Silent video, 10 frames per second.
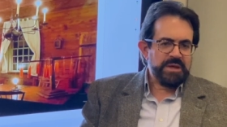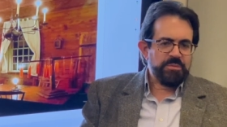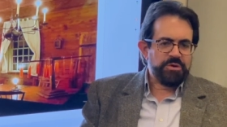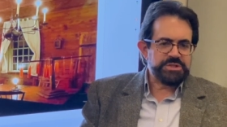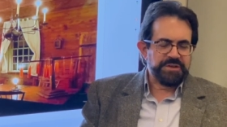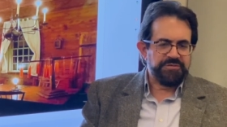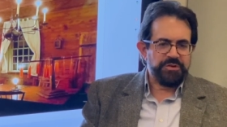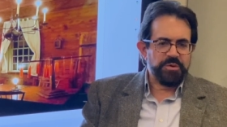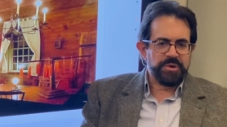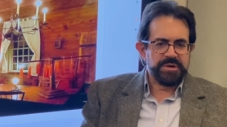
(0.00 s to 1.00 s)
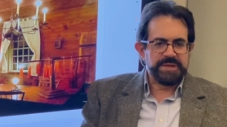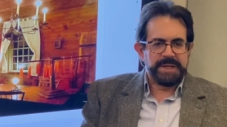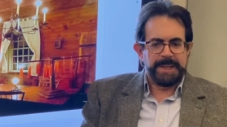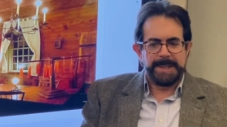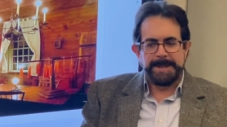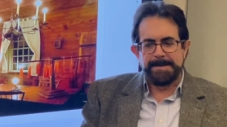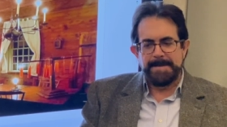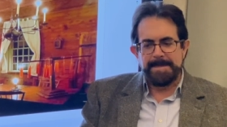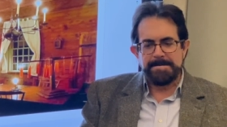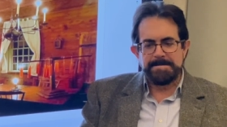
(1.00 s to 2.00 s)
pushing forward, um,
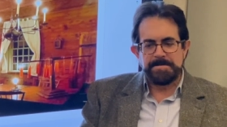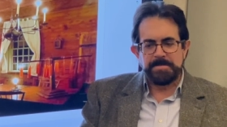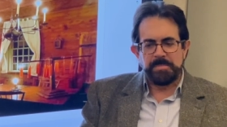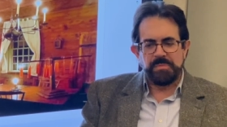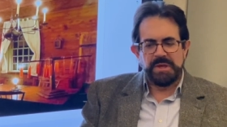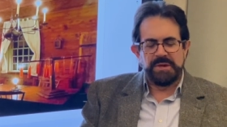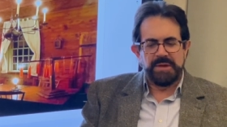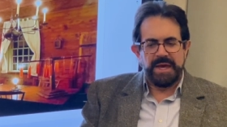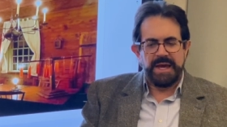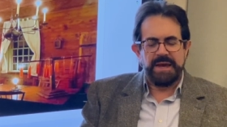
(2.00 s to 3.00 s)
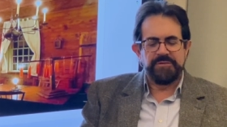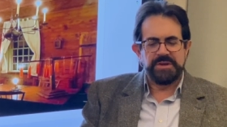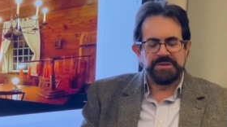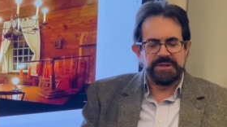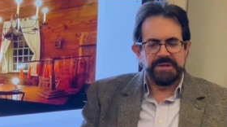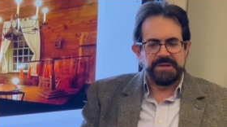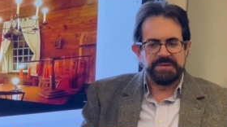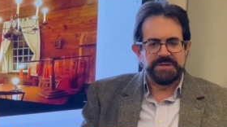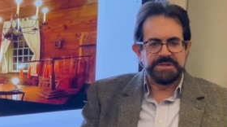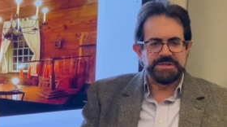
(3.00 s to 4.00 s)
having the
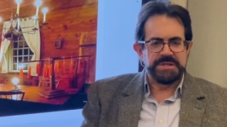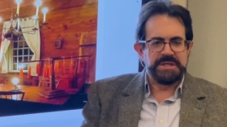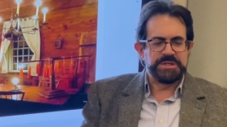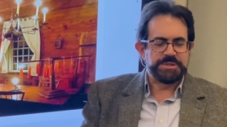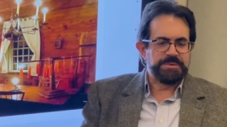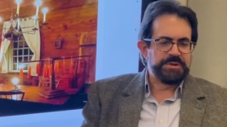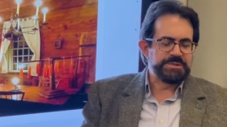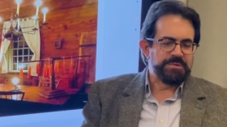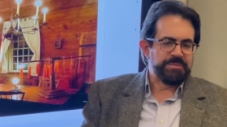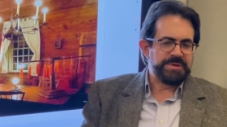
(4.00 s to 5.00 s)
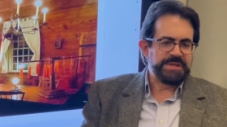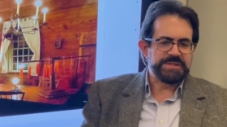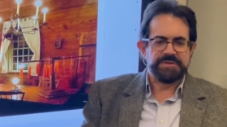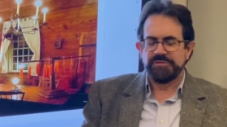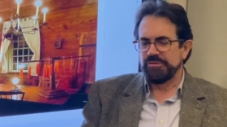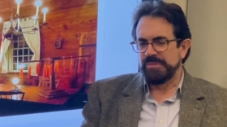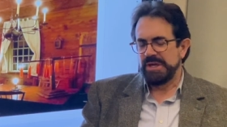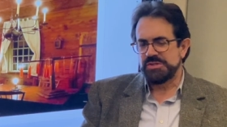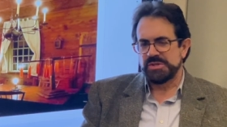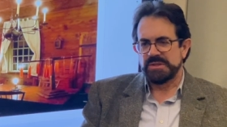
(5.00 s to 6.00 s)
this indisposable piece of
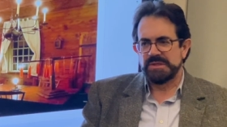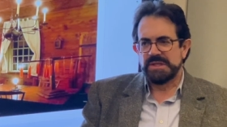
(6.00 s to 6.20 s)
information,